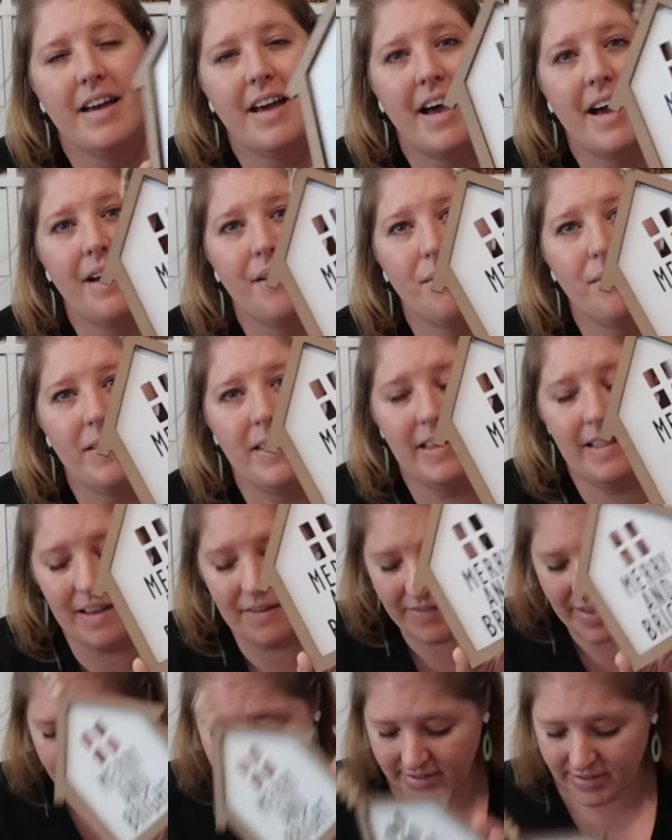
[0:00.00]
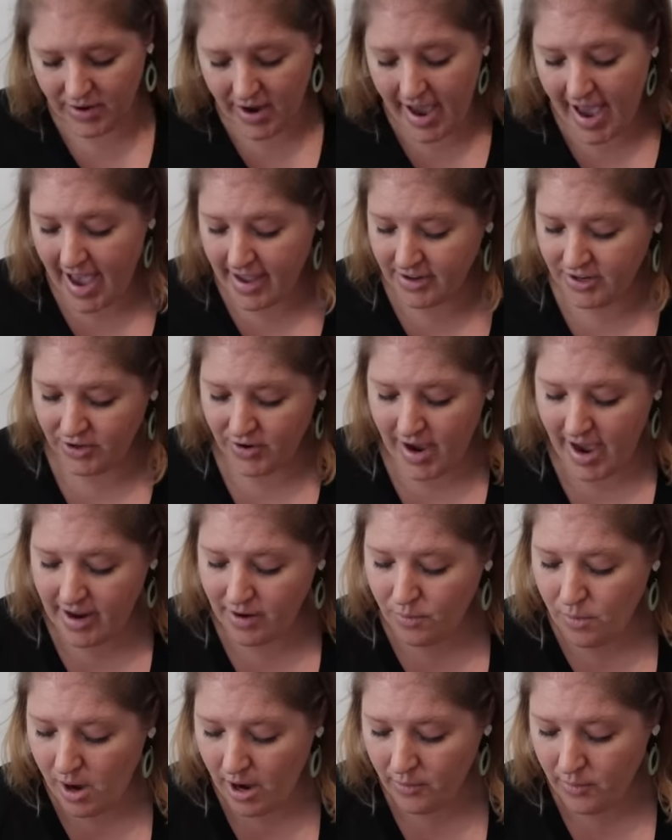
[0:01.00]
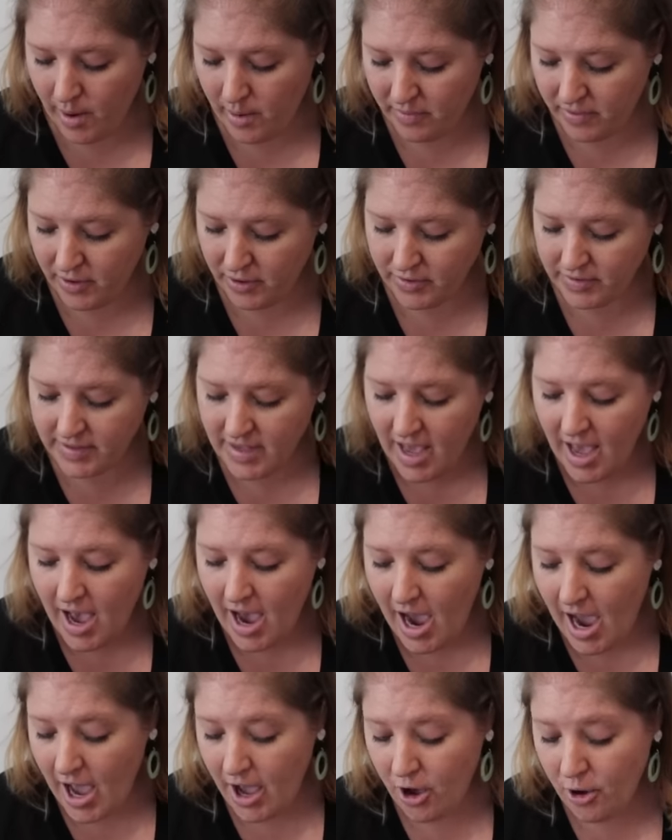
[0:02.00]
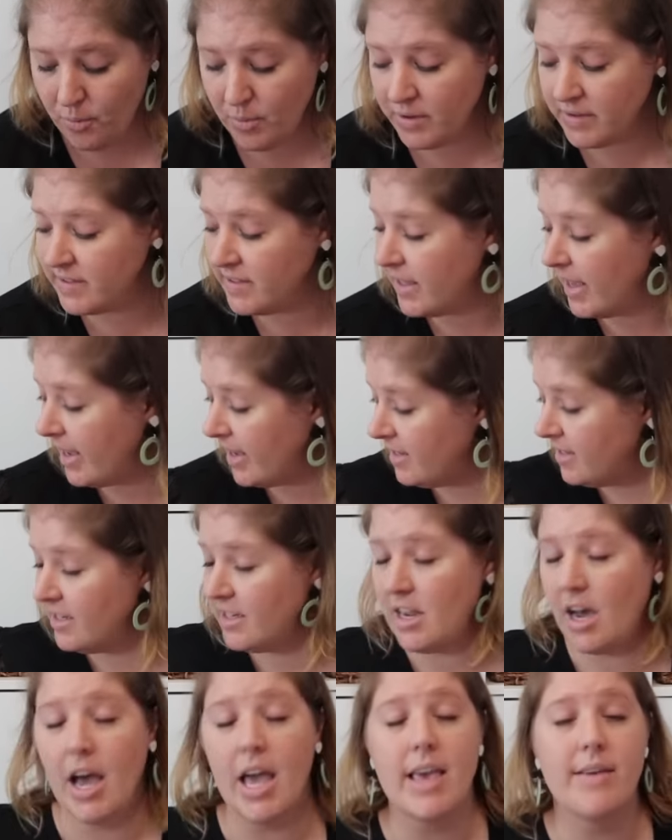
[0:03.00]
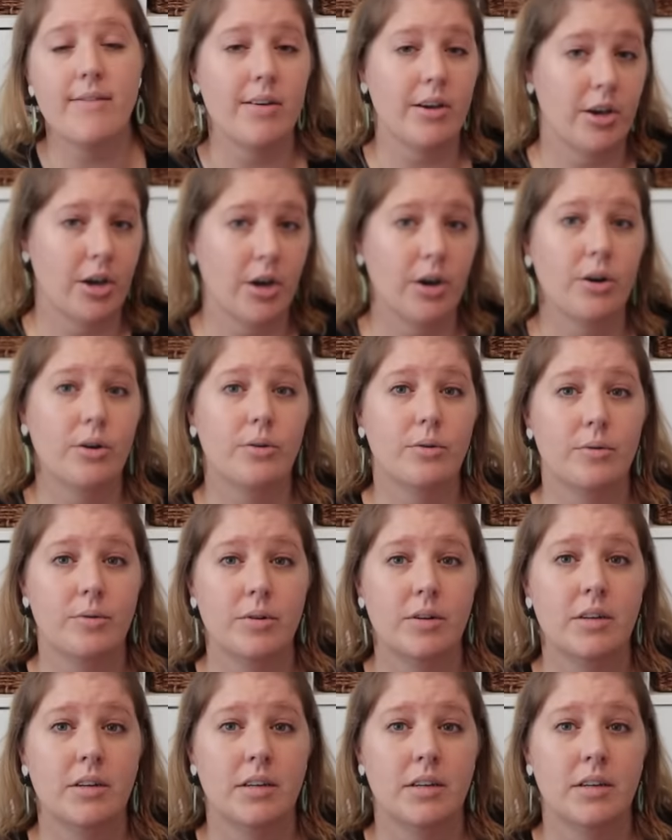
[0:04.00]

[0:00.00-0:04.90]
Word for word: I really love that. So I had to. I had to walk away with those. I almost like did not even go.